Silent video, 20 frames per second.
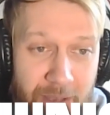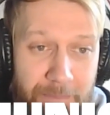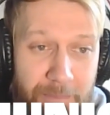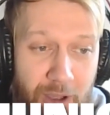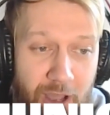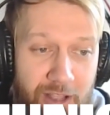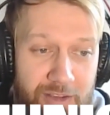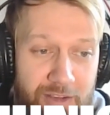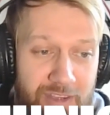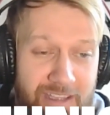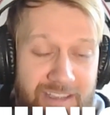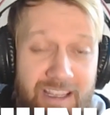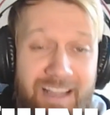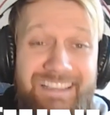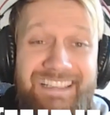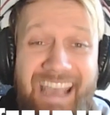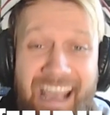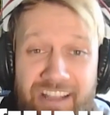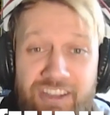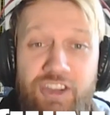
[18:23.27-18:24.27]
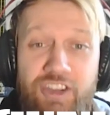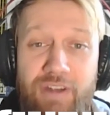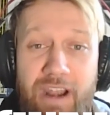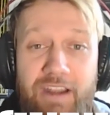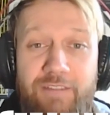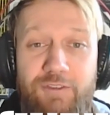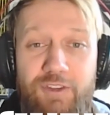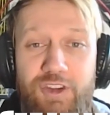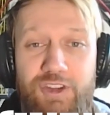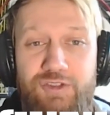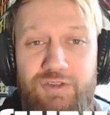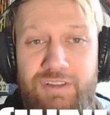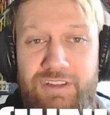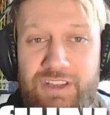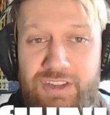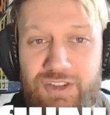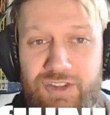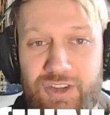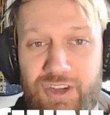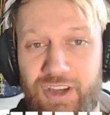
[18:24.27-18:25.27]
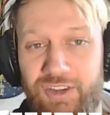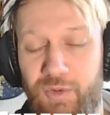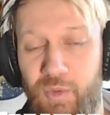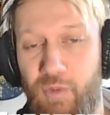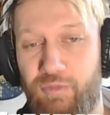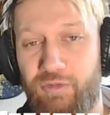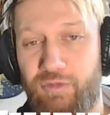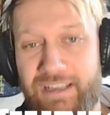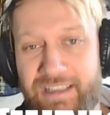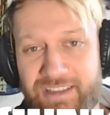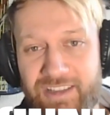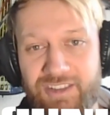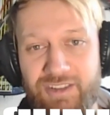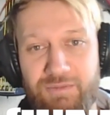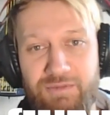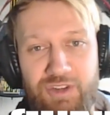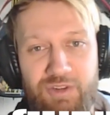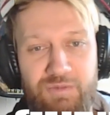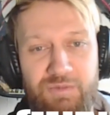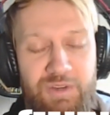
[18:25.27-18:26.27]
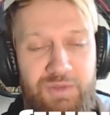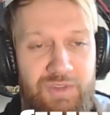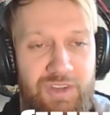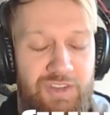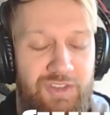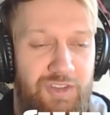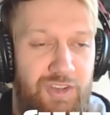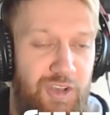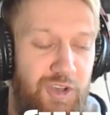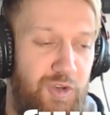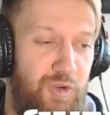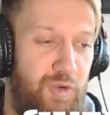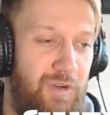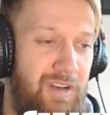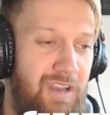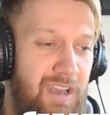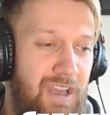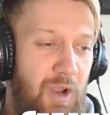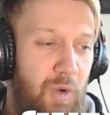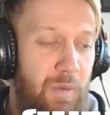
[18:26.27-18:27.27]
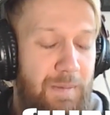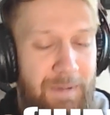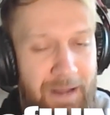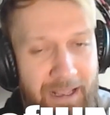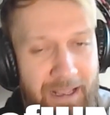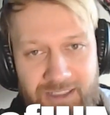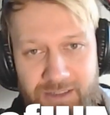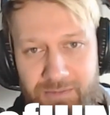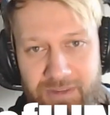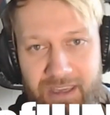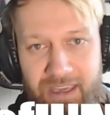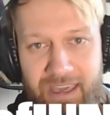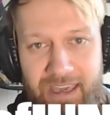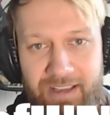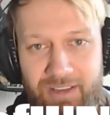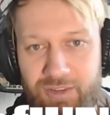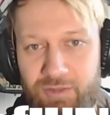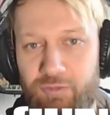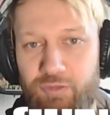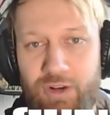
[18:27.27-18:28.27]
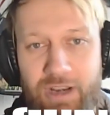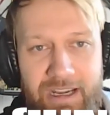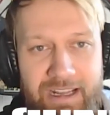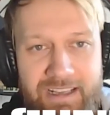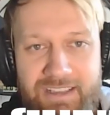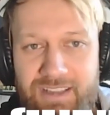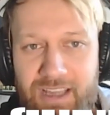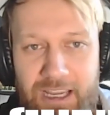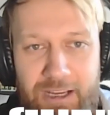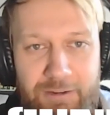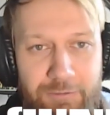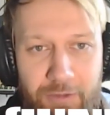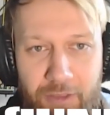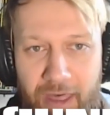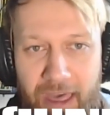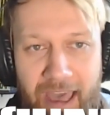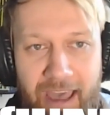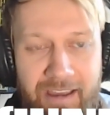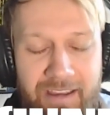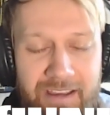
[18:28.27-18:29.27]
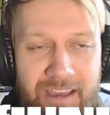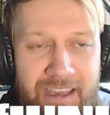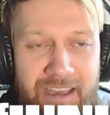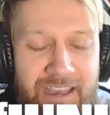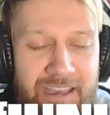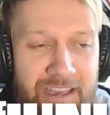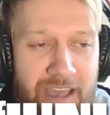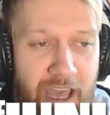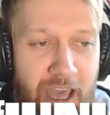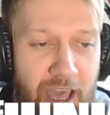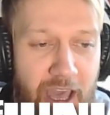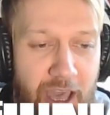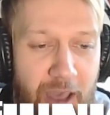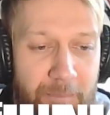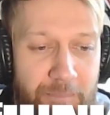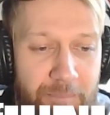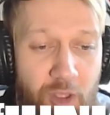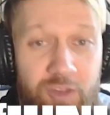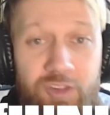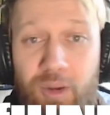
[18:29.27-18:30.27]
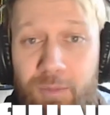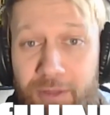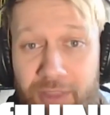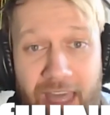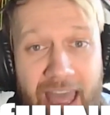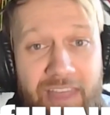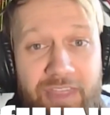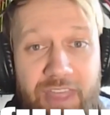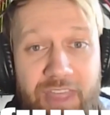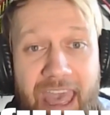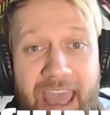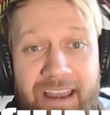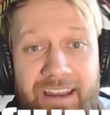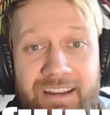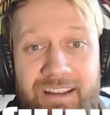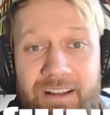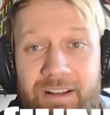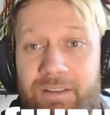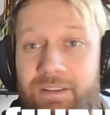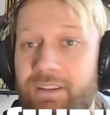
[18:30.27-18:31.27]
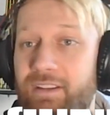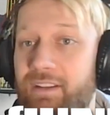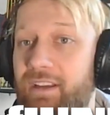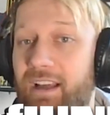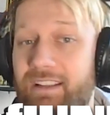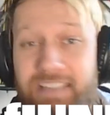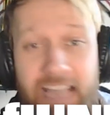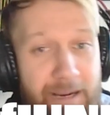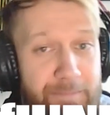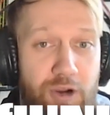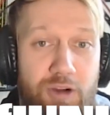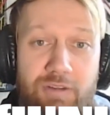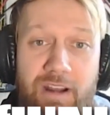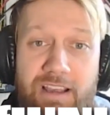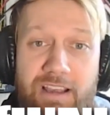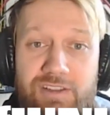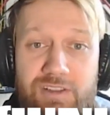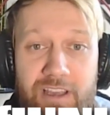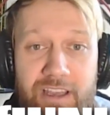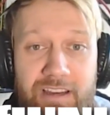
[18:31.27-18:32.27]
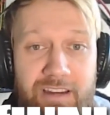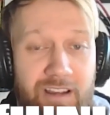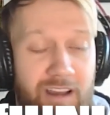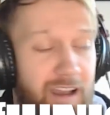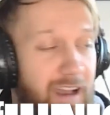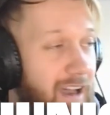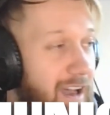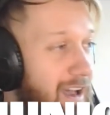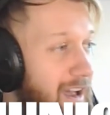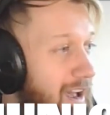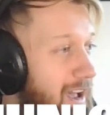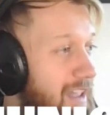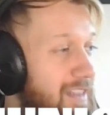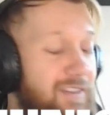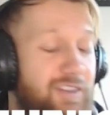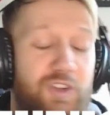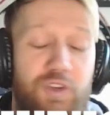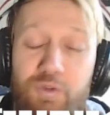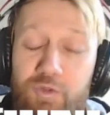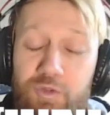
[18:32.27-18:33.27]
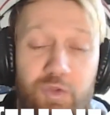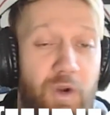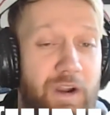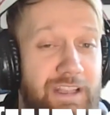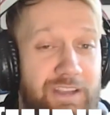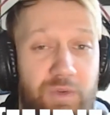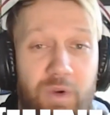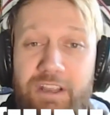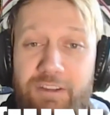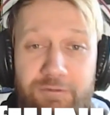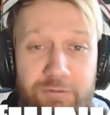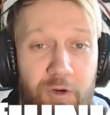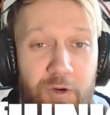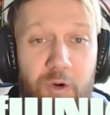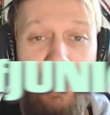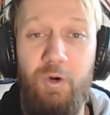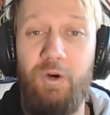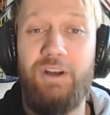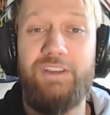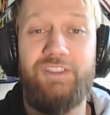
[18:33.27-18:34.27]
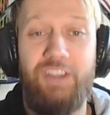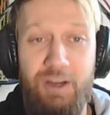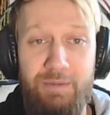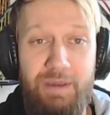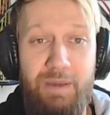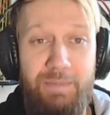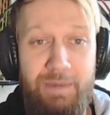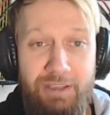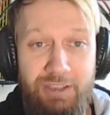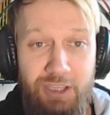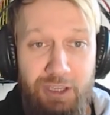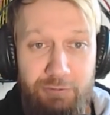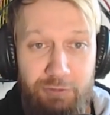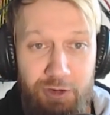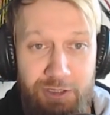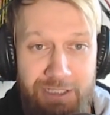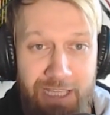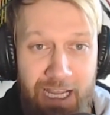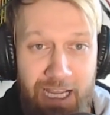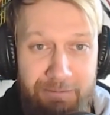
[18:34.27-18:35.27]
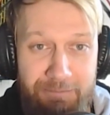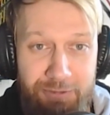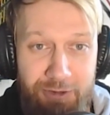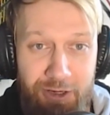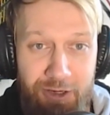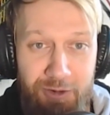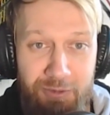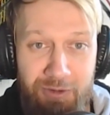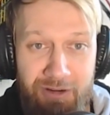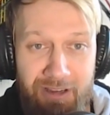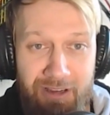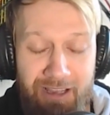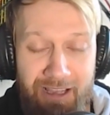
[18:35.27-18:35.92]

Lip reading: But it's our 10-year anniversary this year, so we're releasing some new music soon. We're playing some gigs. Really excited for that. On top of that, then, Attack Pro Wrestling. 2024 is going to be a big year for Attack Pro.